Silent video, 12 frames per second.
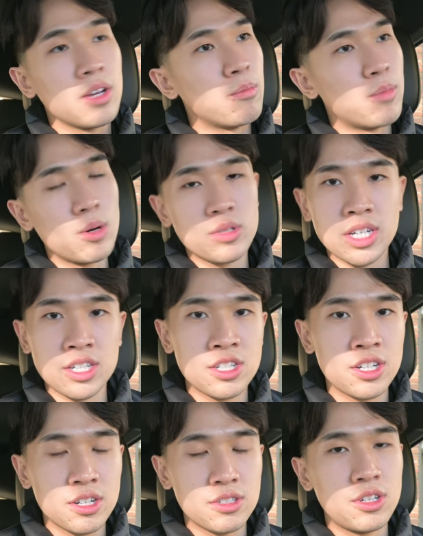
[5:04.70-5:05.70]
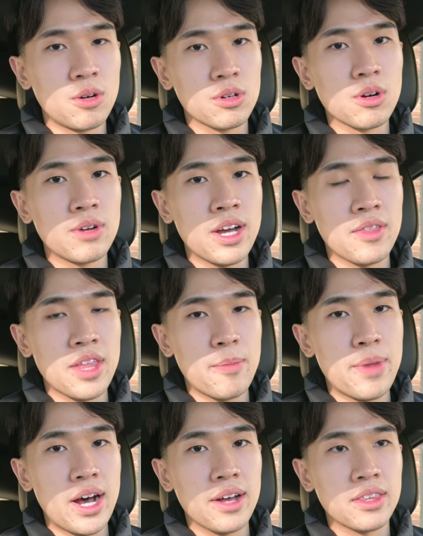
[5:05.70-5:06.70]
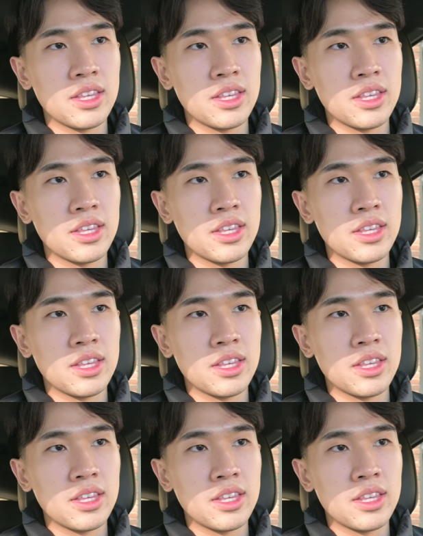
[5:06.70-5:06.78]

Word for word: Most engineers don't go down that path.